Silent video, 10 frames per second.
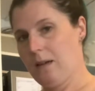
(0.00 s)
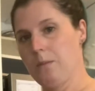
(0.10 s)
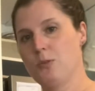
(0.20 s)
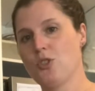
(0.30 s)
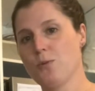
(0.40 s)

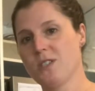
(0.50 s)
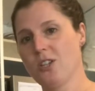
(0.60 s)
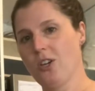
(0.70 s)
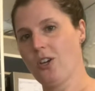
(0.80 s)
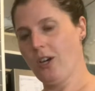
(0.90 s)
But she was a
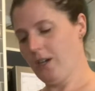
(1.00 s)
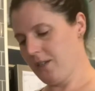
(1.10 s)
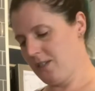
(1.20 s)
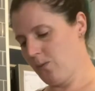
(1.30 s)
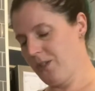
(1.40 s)
good cook,
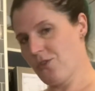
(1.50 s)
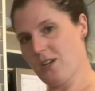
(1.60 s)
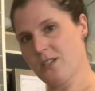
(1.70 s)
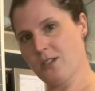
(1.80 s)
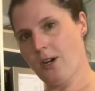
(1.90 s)
so we
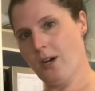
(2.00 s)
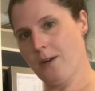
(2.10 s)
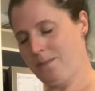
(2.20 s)
trust her.